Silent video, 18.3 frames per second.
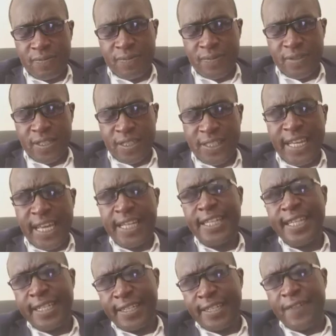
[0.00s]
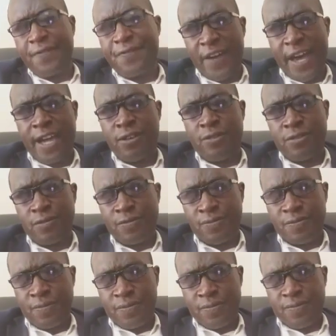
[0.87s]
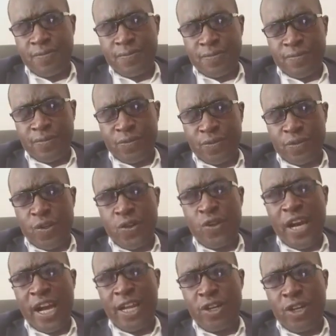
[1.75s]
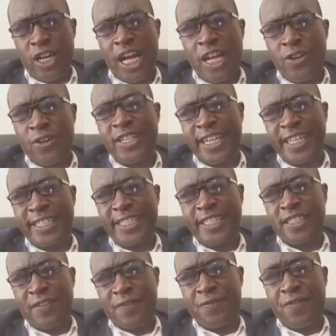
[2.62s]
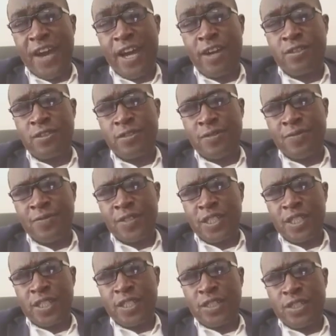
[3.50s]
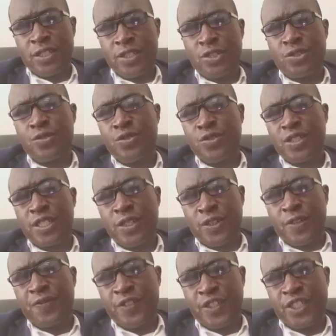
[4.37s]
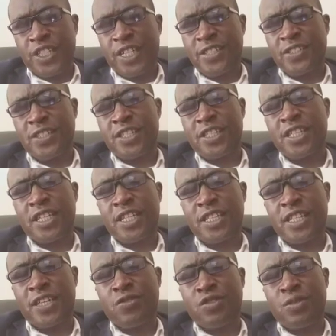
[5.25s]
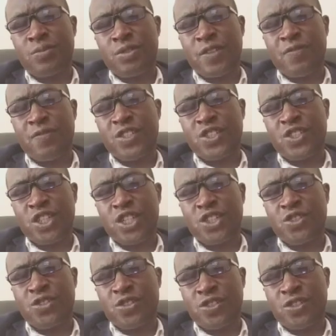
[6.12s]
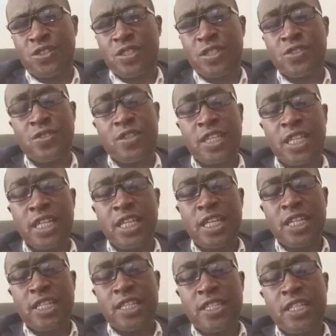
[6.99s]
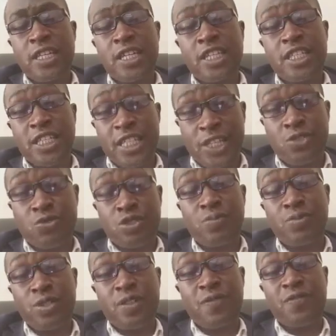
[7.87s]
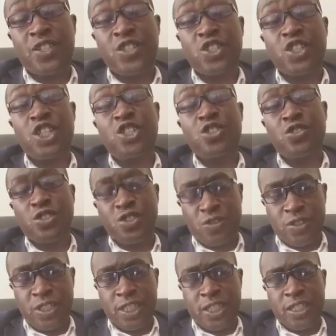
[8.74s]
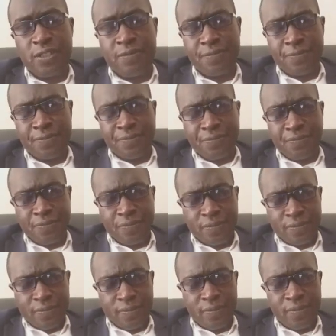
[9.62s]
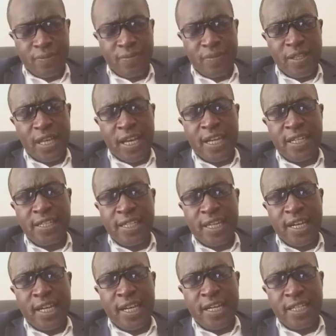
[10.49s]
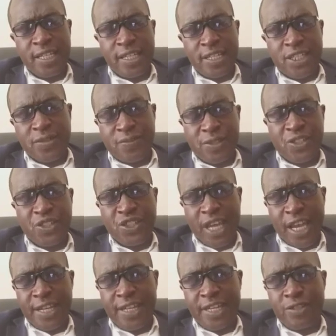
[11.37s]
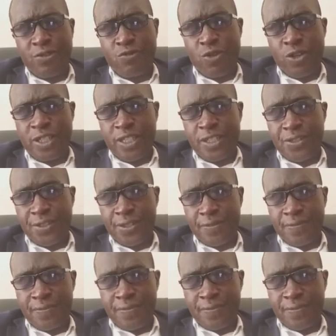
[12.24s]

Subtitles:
sending the file or allocating the file to the officers in the criminal investigation, in the criminal investigation unit at Chibuli CID headquarters.